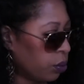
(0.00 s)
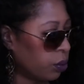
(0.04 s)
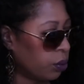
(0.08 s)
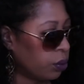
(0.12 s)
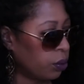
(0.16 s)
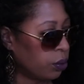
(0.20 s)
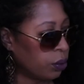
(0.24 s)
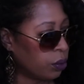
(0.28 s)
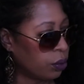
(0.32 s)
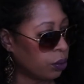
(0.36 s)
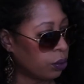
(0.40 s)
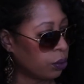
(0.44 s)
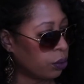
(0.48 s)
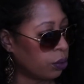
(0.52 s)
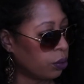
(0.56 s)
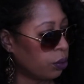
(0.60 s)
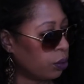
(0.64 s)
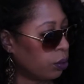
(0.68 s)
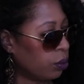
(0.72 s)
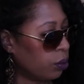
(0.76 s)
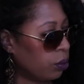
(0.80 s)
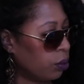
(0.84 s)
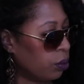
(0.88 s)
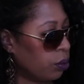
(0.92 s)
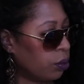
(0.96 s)

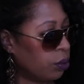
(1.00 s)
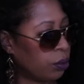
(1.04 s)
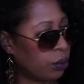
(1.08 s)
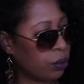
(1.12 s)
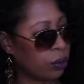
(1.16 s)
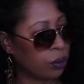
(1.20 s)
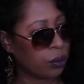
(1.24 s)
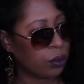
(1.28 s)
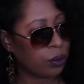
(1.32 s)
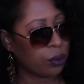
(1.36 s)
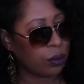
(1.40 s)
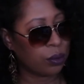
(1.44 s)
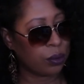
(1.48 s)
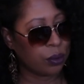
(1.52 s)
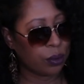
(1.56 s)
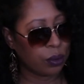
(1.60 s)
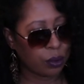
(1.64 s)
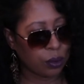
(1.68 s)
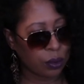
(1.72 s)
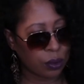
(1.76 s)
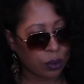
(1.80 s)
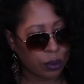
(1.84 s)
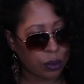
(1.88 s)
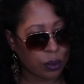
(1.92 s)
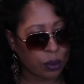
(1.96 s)

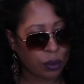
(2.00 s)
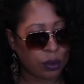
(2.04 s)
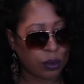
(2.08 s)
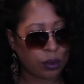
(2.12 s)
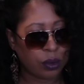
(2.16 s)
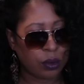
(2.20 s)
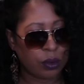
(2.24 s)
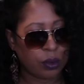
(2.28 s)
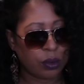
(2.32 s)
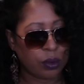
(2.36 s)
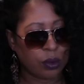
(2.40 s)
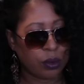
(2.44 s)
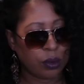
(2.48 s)
Nothing is said.